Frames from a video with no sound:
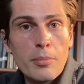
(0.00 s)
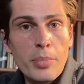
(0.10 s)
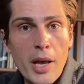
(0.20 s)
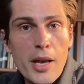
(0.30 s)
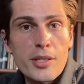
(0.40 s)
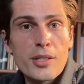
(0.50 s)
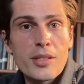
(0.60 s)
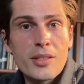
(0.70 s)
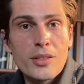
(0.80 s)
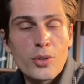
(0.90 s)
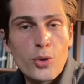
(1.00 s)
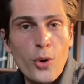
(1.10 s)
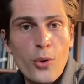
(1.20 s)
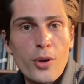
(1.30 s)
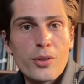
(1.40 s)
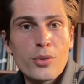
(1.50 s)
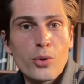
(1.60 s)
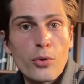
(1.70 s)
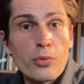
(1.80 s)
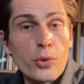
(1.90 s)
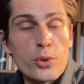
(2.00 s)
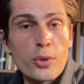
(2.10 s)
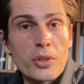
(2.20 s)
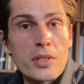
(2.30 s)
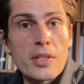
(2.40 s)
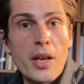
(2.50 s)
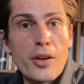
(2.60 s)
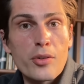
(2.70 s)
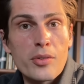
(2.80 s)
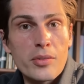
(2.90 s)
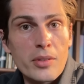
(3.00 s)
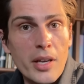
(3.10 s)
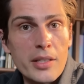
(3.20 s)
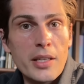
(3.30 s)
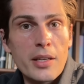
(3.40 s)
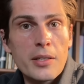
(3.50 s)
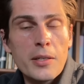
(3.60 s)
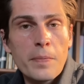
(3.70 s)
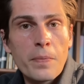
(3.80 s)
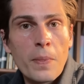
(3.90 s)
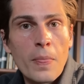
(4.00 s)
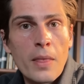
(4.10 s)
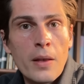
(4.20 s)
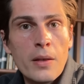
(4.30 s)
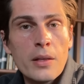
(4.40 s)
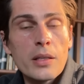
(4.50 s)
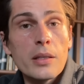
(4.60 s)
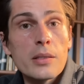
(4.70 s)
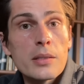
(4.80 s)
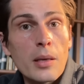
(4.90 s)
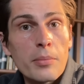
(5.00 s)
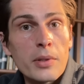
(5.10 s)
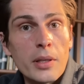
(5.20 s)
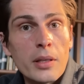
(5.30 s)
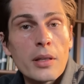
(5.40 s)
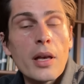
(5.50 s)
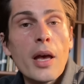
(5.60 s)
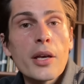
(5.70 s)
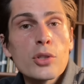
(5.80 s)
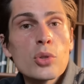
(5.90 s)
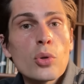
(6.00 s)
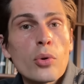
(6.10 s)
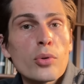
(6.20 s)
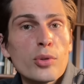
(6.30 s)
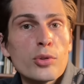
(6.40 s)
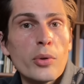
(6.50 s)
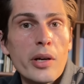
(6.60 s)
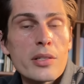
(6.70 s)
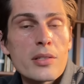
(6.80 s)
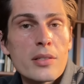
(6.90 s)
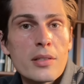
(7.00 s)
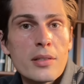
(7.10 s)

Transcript: past, current, or future desired identity, is something external to us.